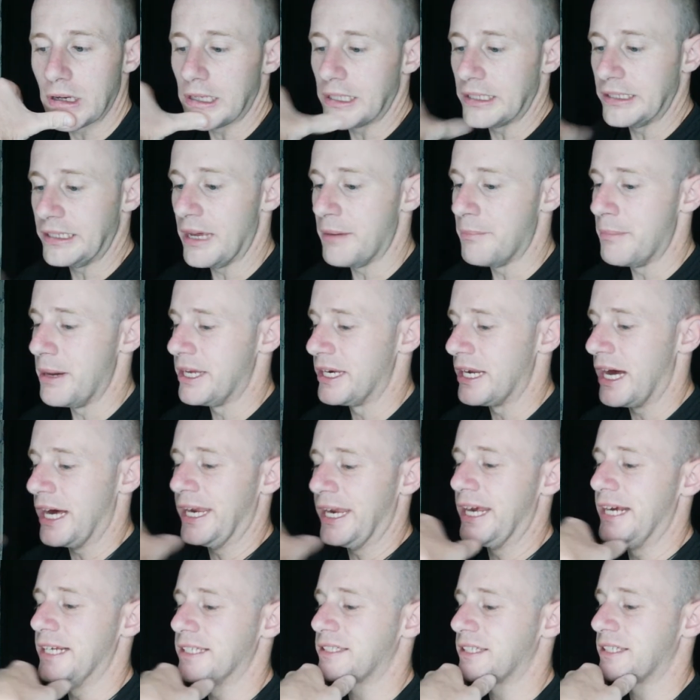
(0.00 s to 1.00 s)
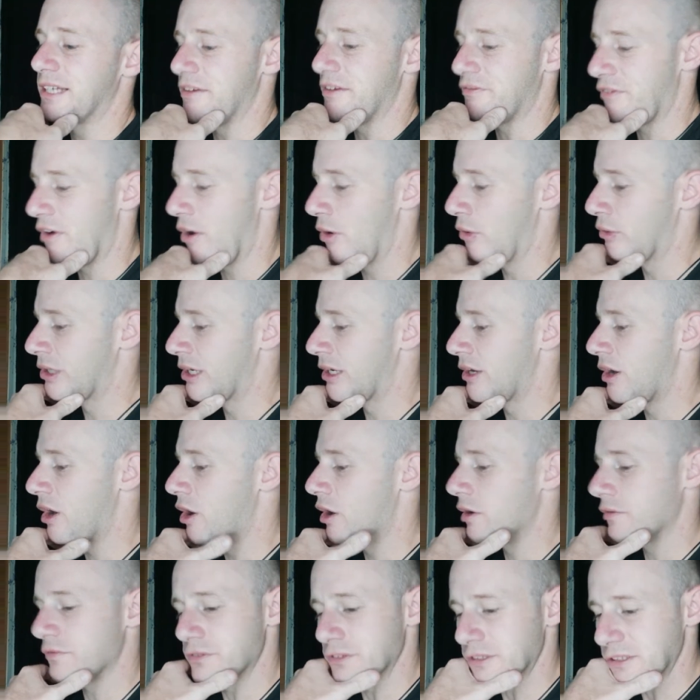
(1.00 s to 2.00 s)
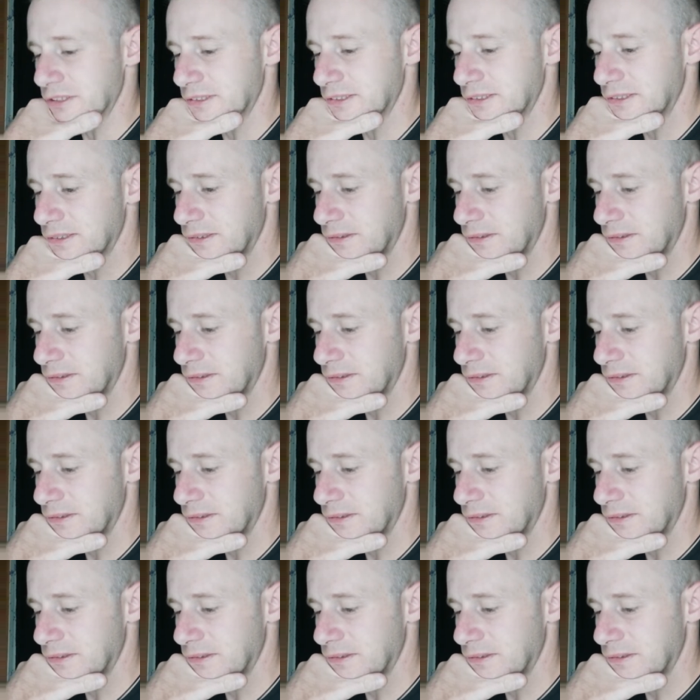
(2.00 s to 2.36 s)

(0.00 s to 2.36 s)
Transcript: They may not answer their phone in the office.